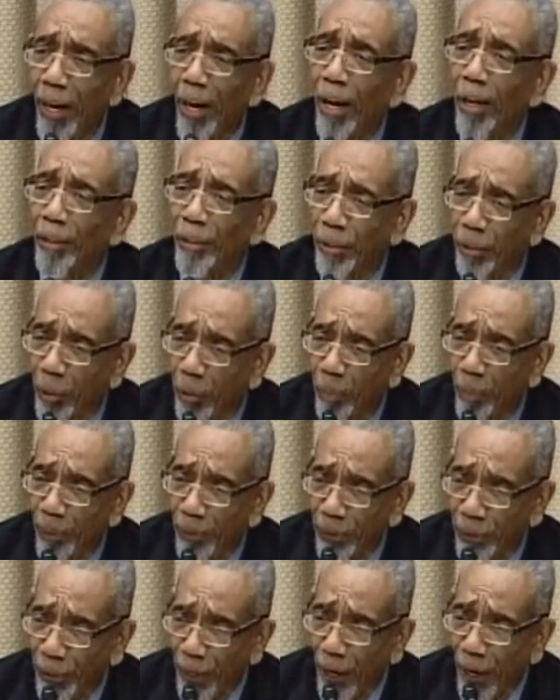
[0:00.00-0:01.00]
a
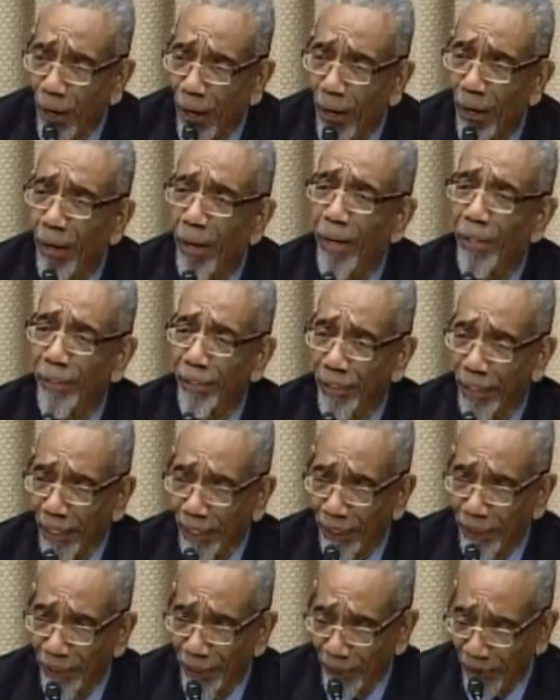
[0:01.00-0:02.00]
superstar
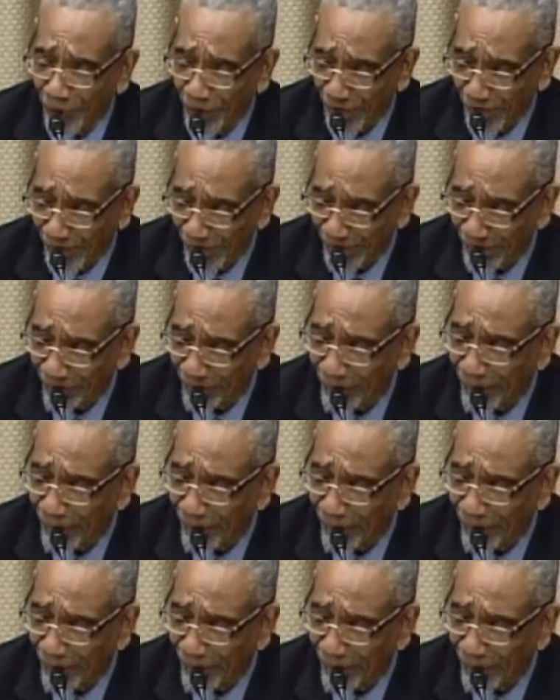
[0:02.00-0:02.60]
secretary,